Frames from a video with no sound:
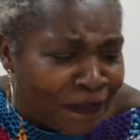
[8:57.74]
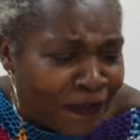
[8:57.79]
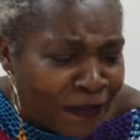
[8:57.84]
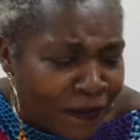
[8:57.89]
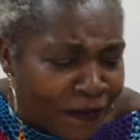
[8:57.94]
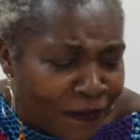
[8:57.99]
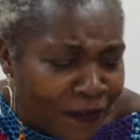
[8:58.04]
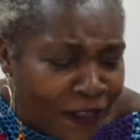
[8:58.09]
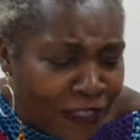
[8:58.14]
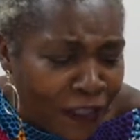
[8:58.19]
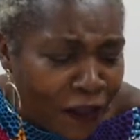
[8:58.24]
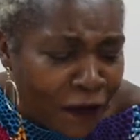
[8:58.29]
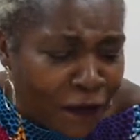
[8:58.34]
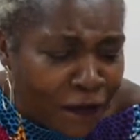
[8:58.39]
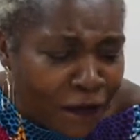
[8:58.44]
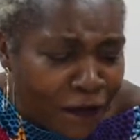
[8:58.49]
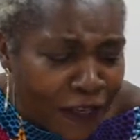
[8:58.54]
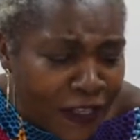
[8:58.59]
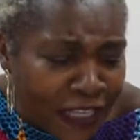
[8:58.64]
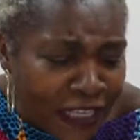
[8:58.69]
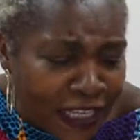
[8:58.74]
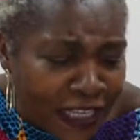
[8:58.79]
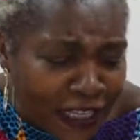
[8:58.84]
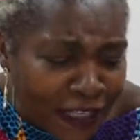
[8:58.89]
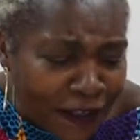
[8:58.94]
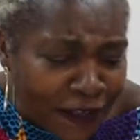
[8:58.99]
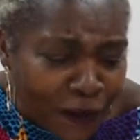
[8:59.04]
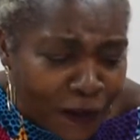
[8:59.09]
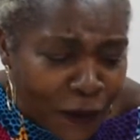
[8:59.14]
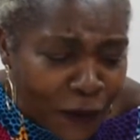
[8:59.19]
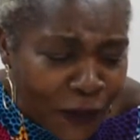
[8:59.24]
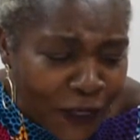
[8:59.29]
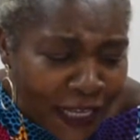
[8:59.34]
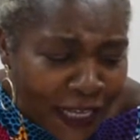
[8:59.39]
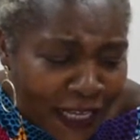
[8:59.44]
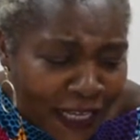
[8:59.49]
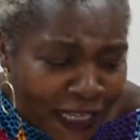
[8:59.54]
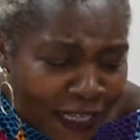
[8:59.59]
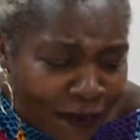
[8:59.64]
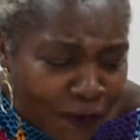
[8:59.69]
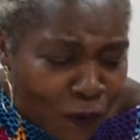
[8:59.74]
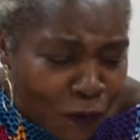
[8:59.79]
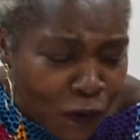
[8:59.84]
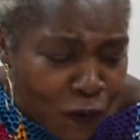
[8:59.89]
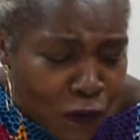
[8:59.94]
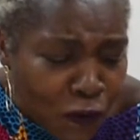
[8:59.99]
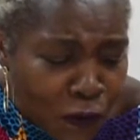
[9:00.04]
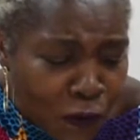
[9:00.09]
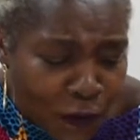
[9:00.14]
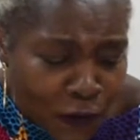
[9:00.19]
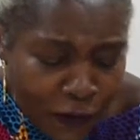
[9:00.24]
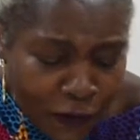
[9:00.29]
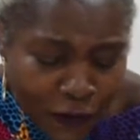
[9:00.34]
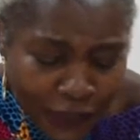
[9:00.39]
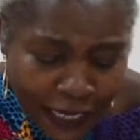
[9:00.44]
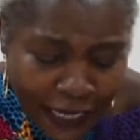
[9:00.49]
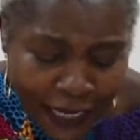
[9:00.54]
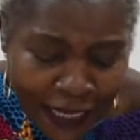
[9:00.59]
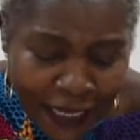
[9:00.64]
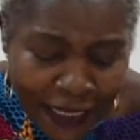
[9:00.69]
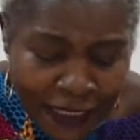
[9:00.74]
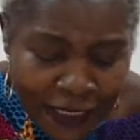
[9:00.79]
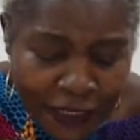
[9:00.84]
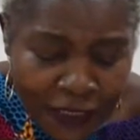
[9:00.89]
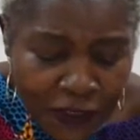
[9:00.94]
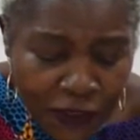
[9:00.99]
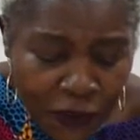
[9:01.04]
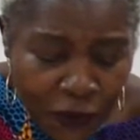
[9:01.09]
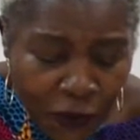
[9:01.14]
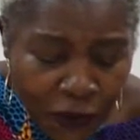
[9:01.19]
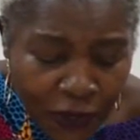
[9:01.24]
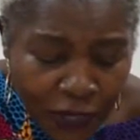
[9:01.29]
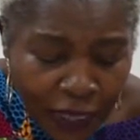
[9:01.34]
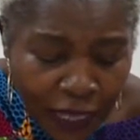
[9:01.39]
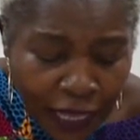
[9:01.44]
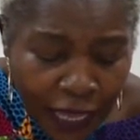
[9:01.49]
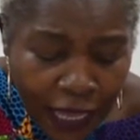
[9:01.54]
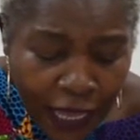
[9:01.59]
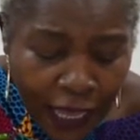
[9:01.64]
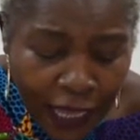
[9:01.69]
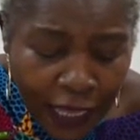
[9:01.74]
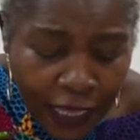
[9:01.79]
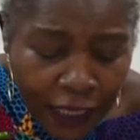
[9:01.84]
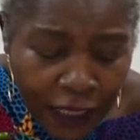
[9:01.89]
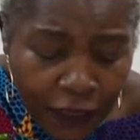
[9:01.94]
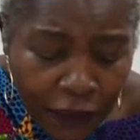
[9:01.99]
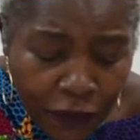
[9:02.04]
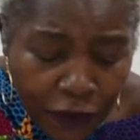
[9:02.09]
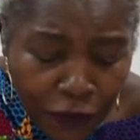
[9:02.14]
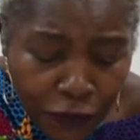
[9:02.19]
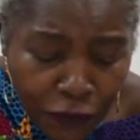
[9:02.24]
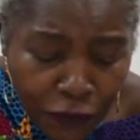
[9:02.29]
V of Vicky, okay, ooh, okay. So I gonna